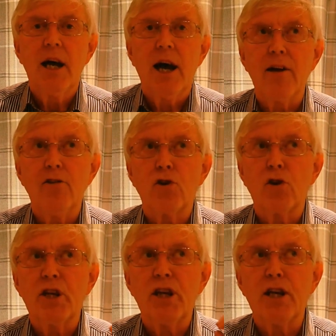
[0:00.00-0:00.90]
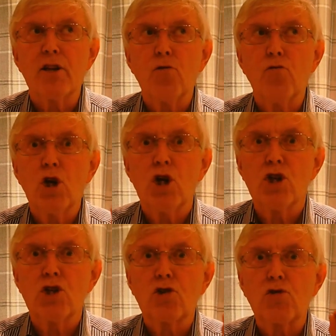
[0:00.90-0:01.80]
and you could hear the
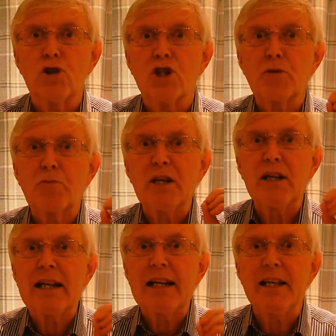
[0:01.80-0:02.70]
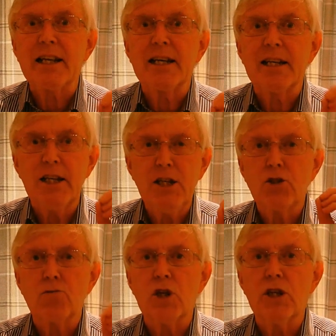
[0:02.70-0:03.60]
words crisp and clear,
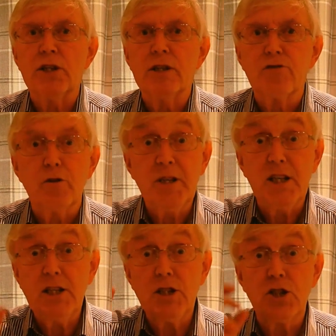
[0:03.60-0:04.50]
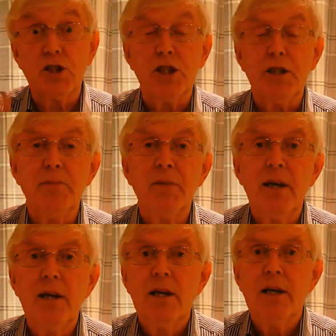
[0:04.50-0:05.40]
each word from each team.
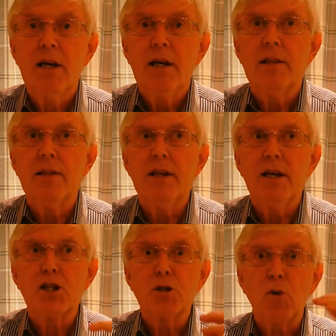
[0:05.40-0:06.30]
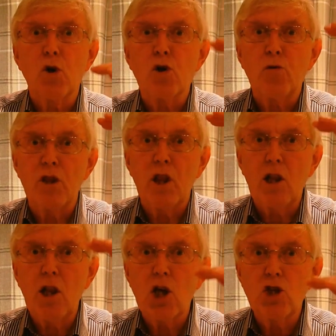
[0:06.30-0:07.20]
They spoke with a
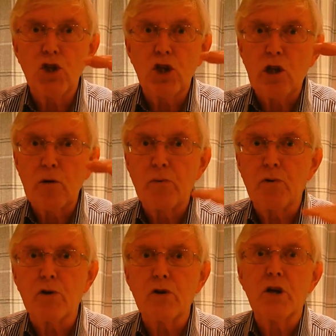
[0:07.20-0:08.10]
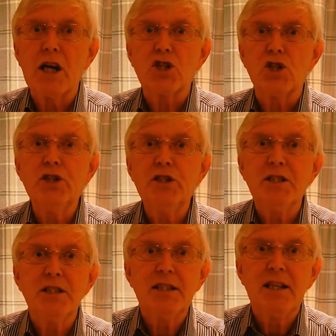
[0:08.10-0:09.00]
logical progression.
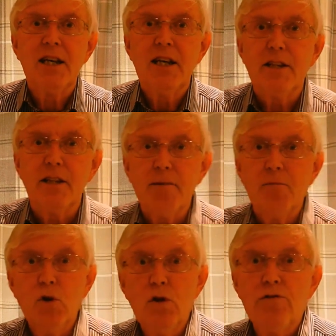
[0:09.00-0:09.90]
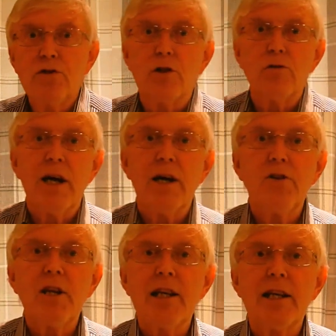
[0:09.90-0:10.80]
They moved
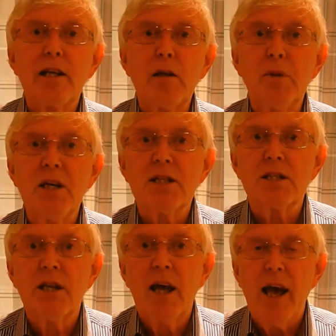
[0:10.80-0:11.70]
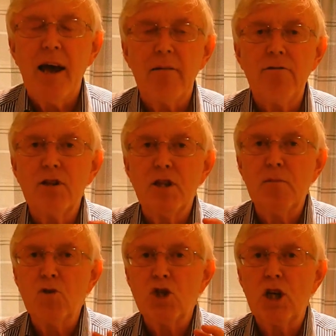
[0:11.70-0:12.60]
around a little bit.
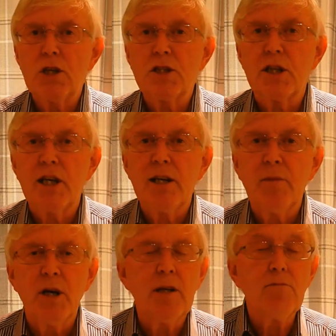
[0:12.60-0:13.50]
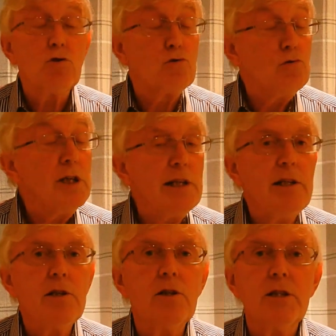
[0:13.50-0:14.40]
Everything was on time and it was
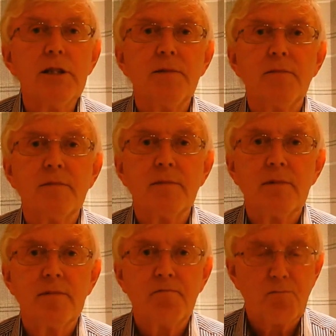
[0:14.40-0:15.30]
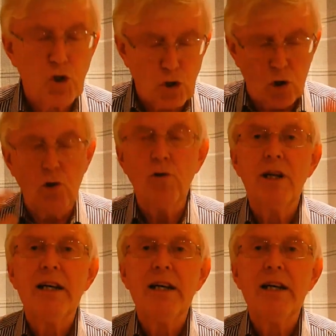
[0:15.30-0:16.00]
really good. So